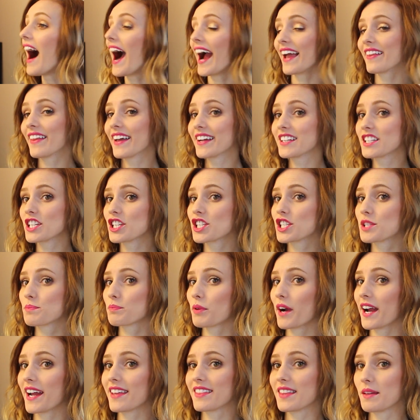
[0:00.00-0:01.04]
I like to
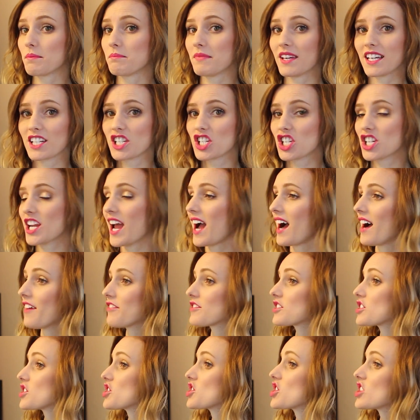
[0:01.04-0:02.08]
spray the mid
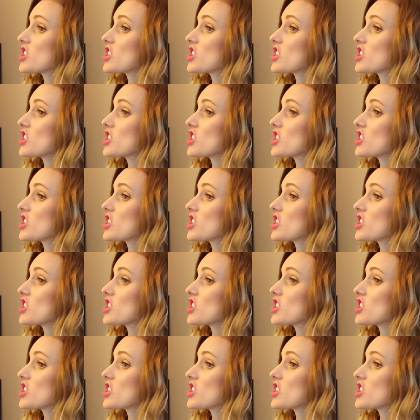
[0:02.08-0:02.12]
shaft